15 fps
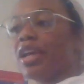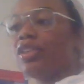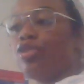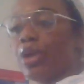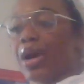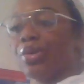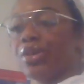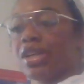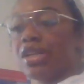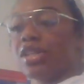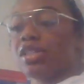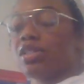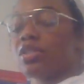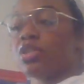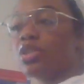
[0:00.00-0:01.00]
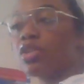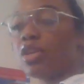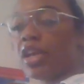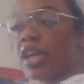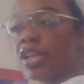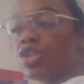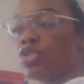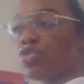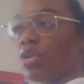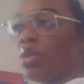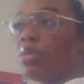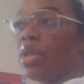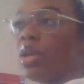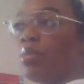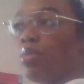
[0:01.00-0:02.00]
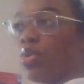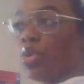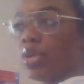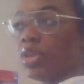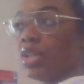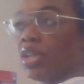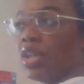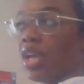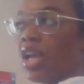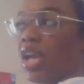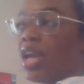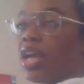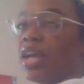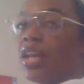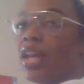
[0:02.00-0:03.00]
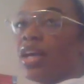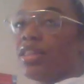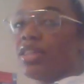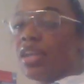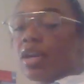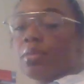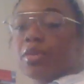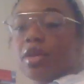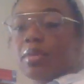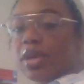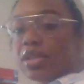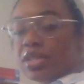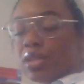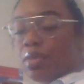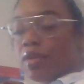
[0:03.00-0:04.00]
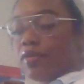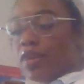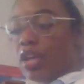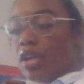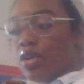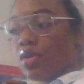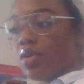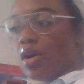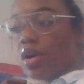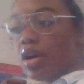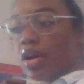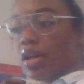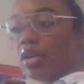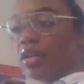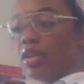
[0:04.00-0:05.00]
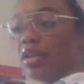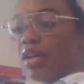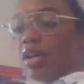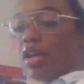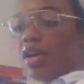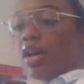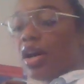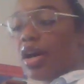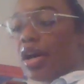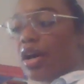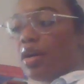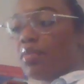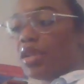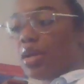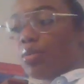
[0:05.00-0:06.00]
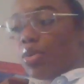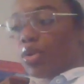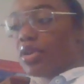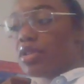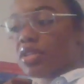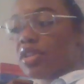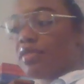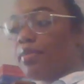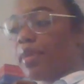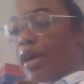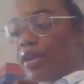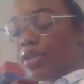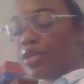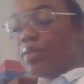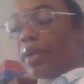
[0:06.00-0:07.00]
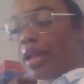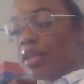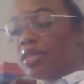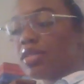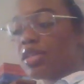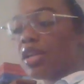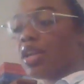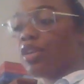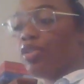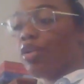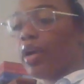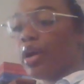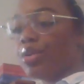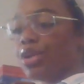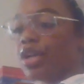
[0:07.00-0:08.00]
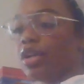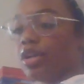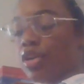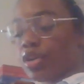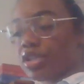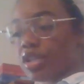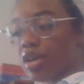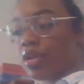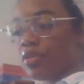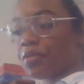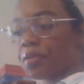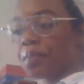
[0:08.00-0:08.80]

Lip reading: and grounding is extremely important, and I think I'm going to make a separate video on the importance of balancing and grounding yourself,